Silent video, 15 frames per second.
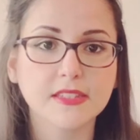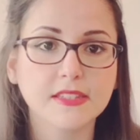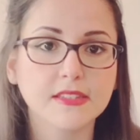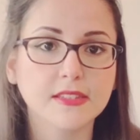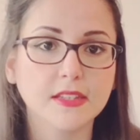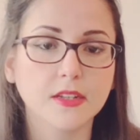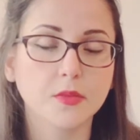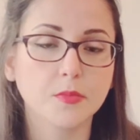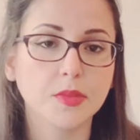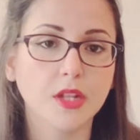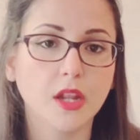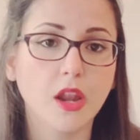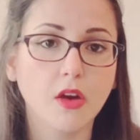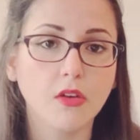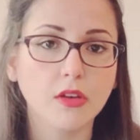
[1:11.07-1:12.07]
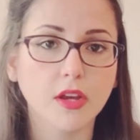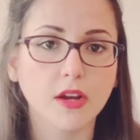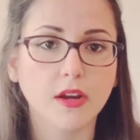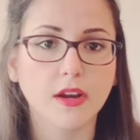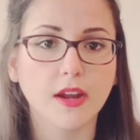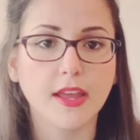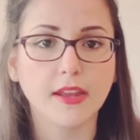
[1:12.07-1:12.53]
it's a little bit
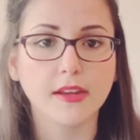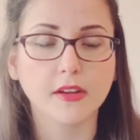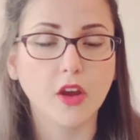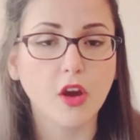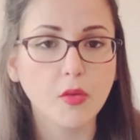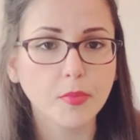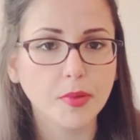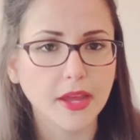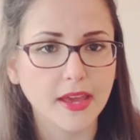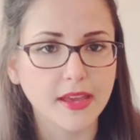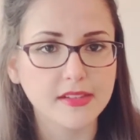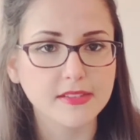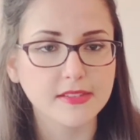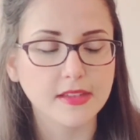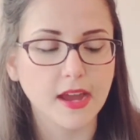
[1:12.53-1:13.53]
longer and complex,